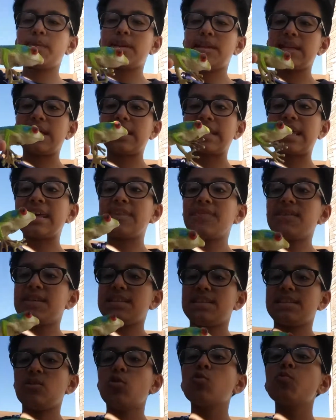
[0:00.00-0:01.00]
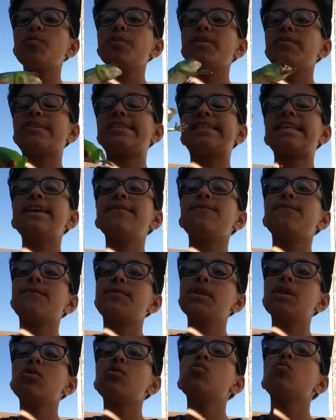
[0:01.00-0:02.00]
bending like this. It will be a
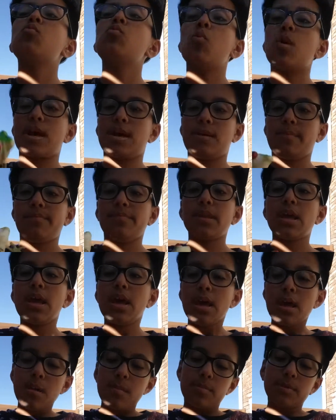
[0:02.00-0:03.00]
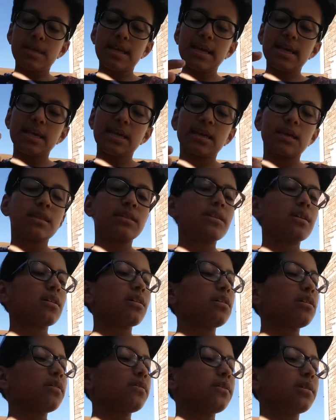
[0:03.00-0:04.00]
safer way. But
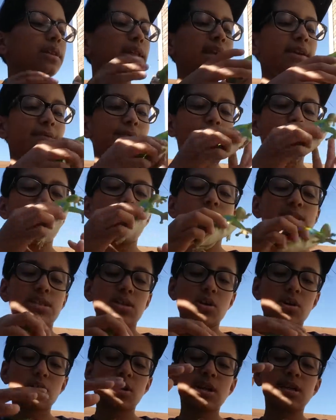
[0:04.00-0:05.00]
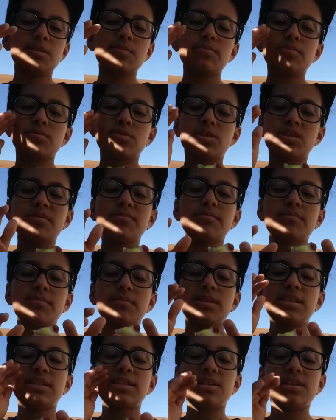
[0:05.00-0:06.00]
the leaf frogs are going to
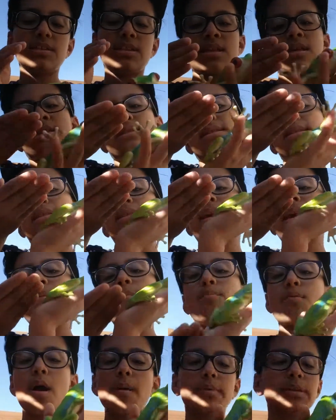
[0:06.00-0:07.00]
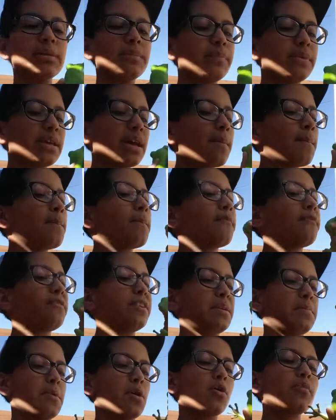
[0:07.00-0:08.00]
this can probably be a
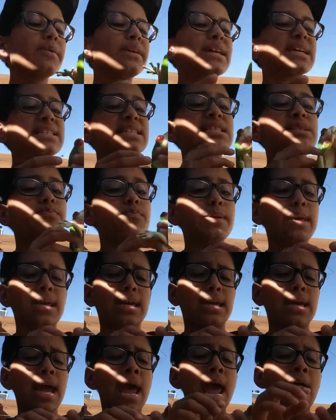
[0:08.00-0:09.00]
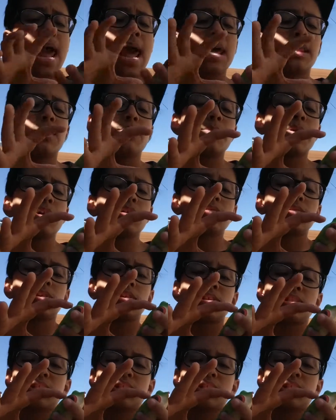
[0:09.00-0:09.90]
female because it's big, and the males are